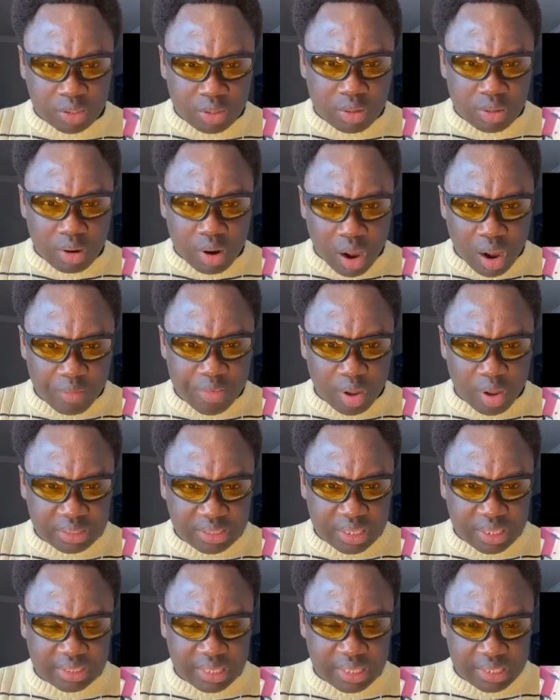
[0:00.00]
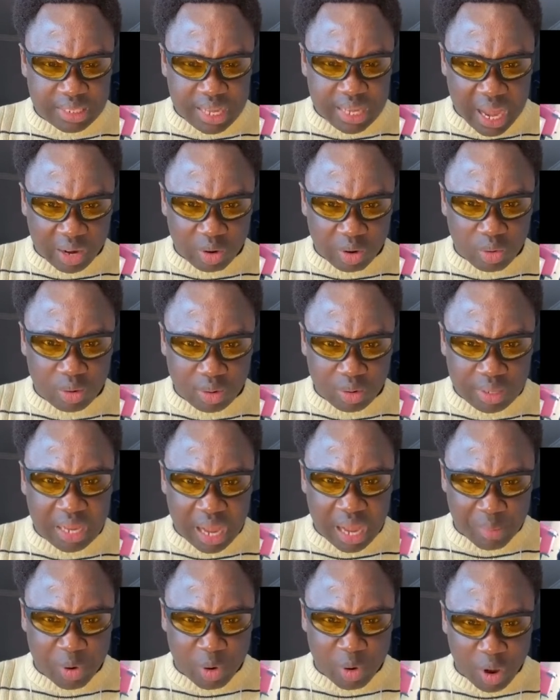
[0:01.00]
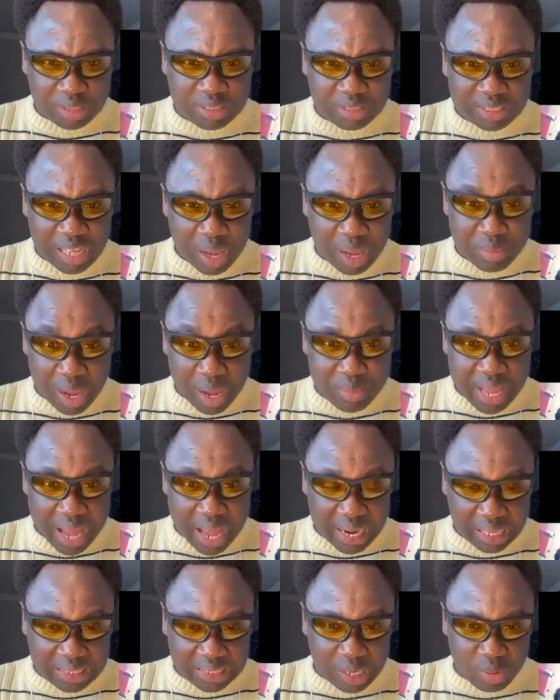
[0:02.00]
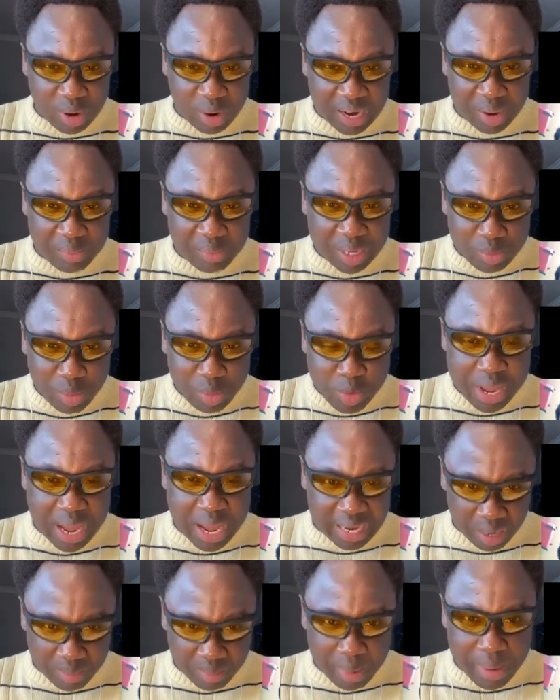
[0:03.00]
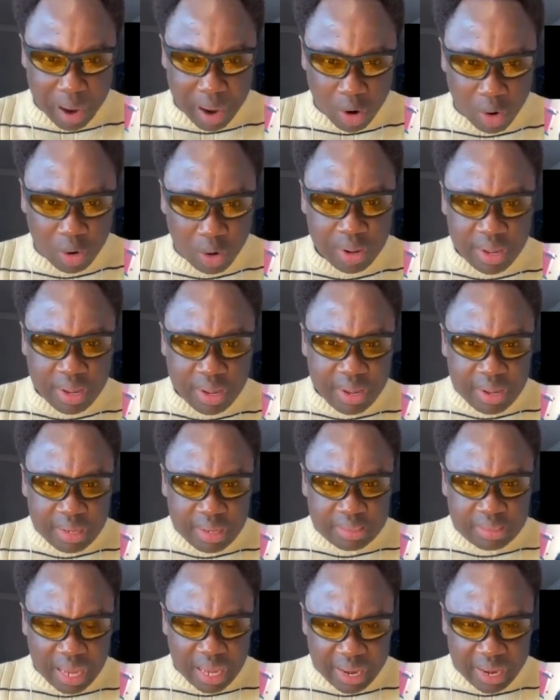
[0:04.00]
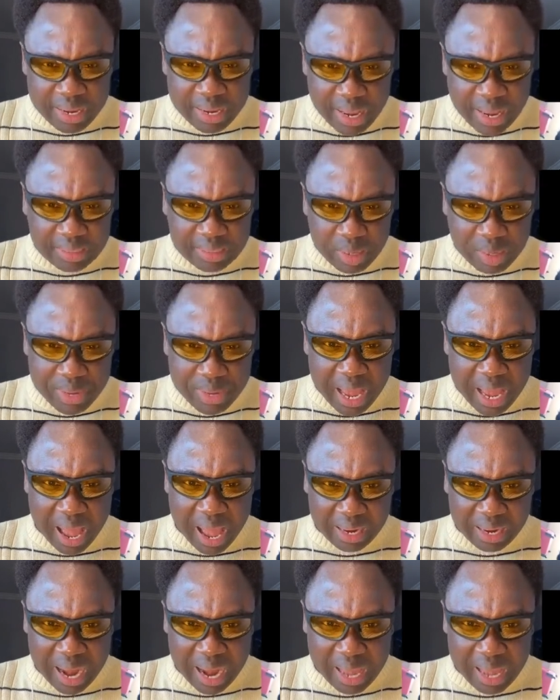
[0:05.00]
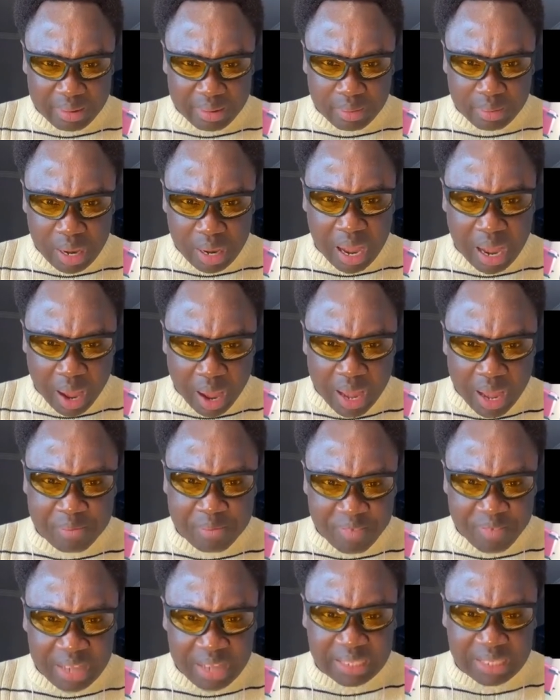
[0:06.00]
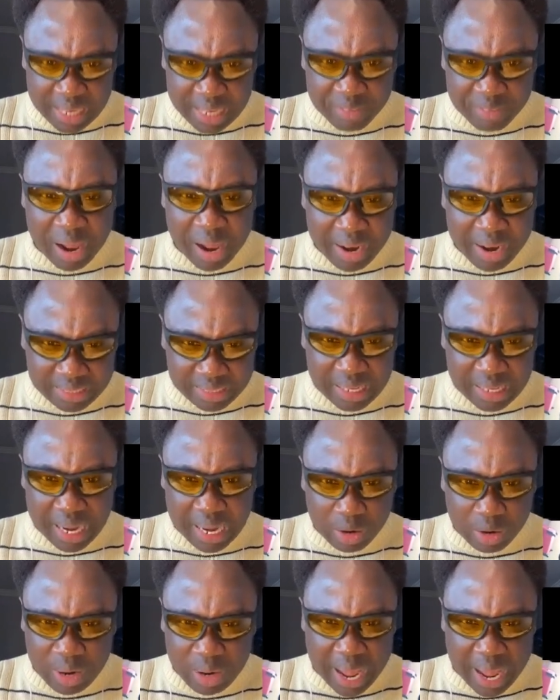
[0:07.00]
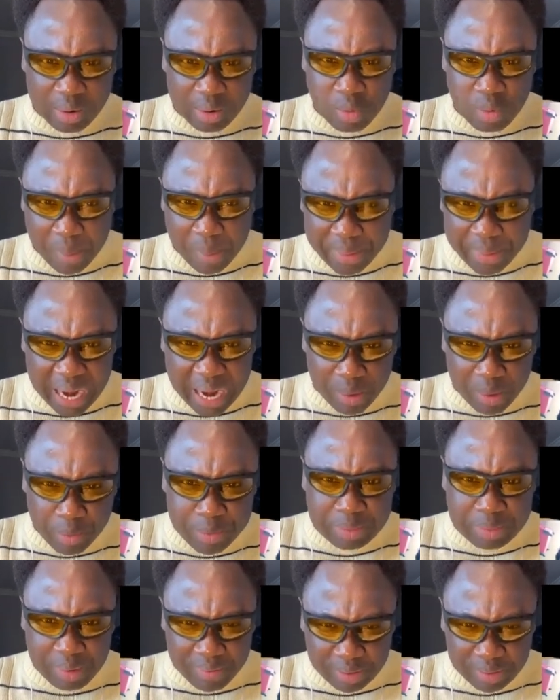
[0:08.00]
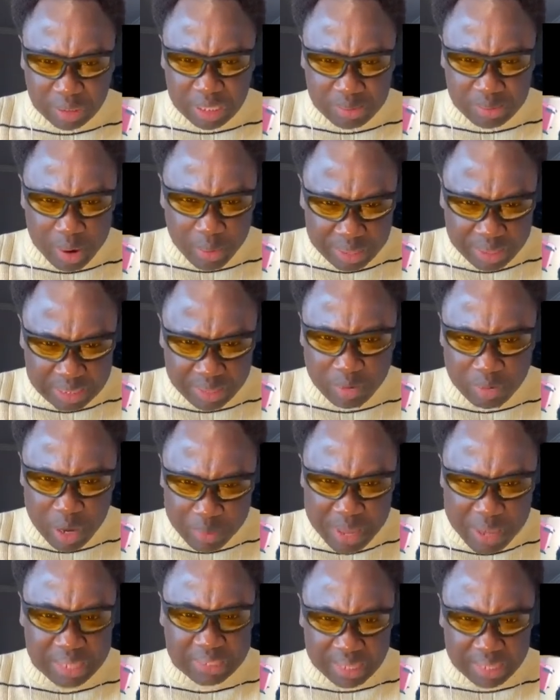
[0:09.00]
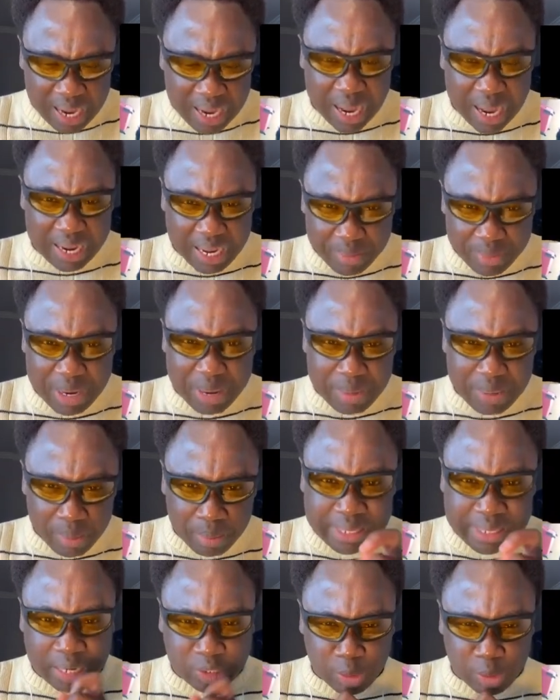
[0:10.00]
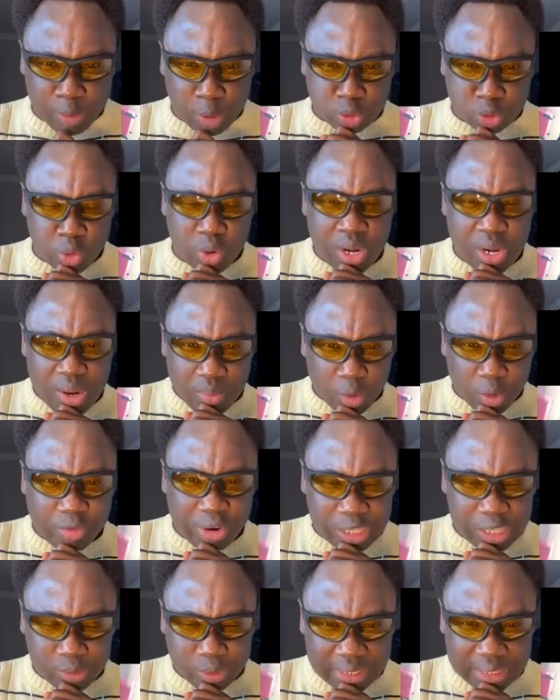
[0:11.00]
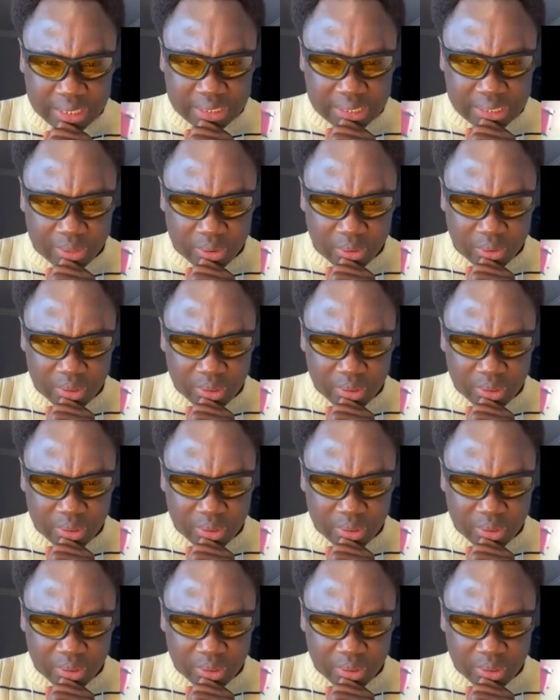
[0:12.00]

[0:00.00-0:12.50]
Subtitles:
Obvious. This is yeah, because now we are coming. We are coming back home. So in case we are like, I said the advice I said, kind of like, come back and we will be able to receive. We will be able to get some support to move transport. You know.